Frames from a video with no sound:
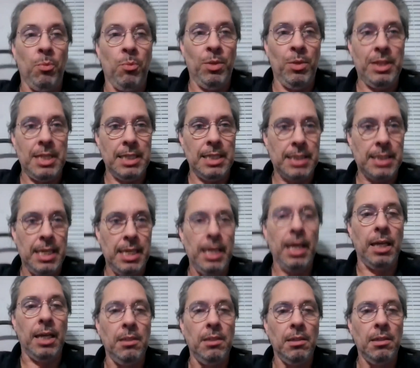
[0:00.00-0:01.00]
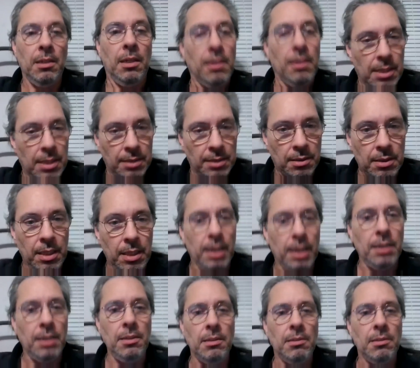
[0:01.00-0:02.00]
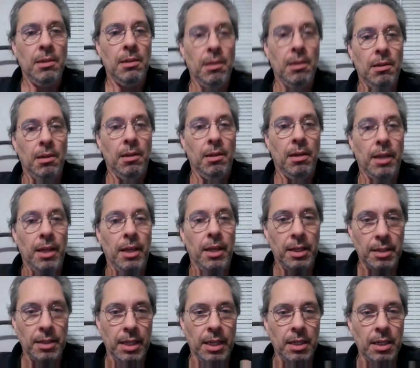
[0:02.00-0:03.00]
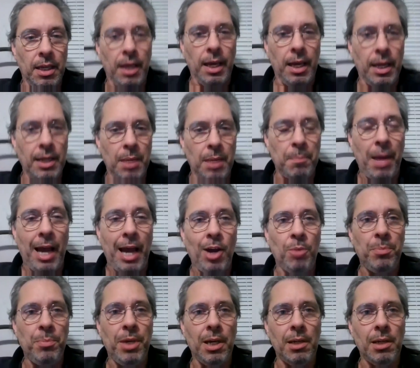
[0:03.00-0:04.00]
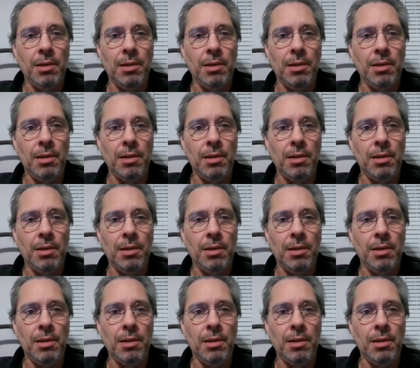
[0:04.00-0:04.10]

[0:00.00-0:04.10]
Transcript: with this kid in a biopic,